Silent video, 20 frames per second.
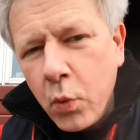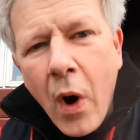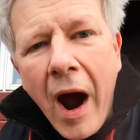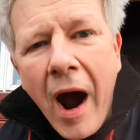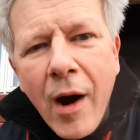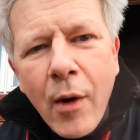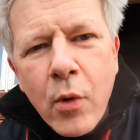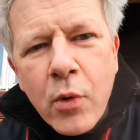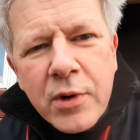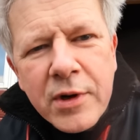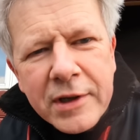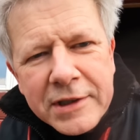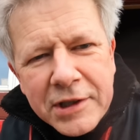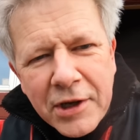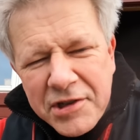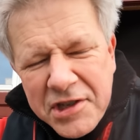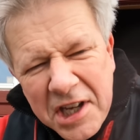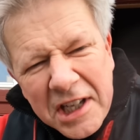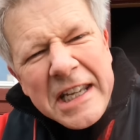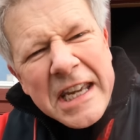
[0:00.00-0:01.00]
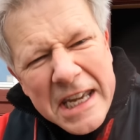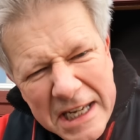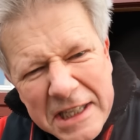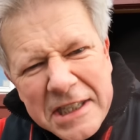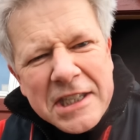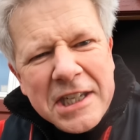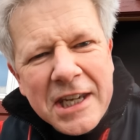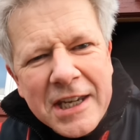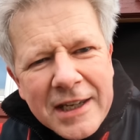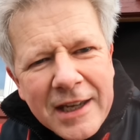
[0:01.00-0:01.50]
wow, does it heat.
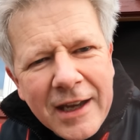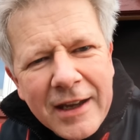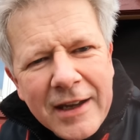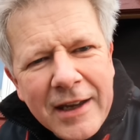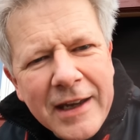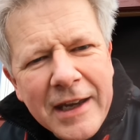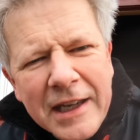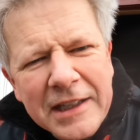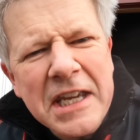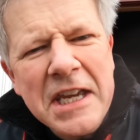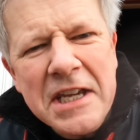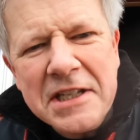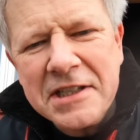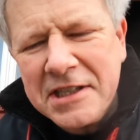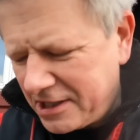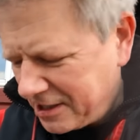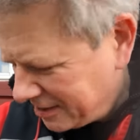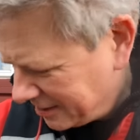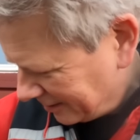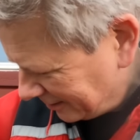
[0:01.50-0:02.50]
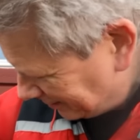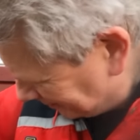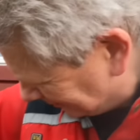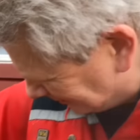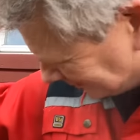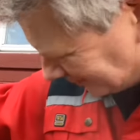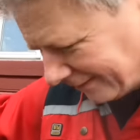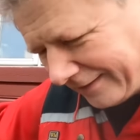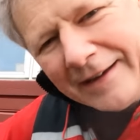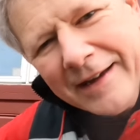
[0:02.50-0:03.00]
It heats
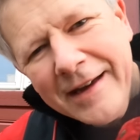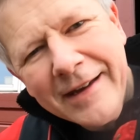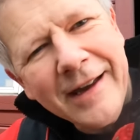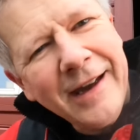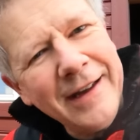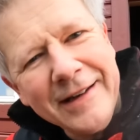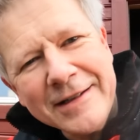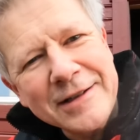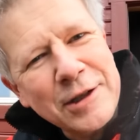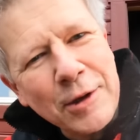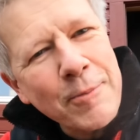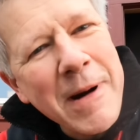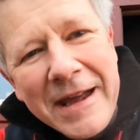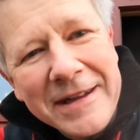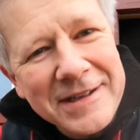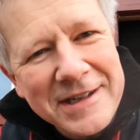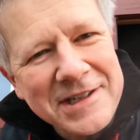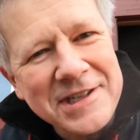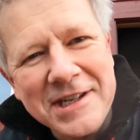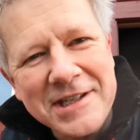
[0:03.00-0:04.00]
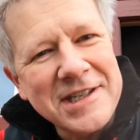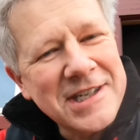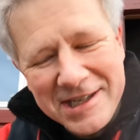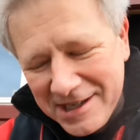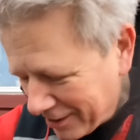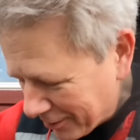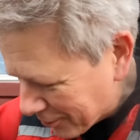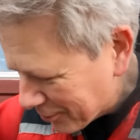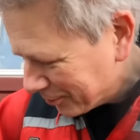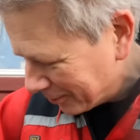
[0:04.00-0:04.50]
tremendous, it's
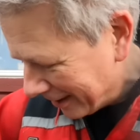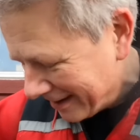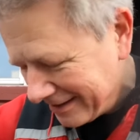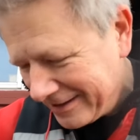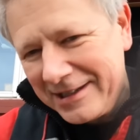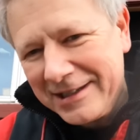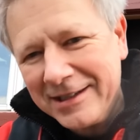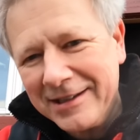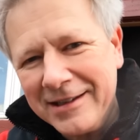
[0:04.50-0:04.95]
so great.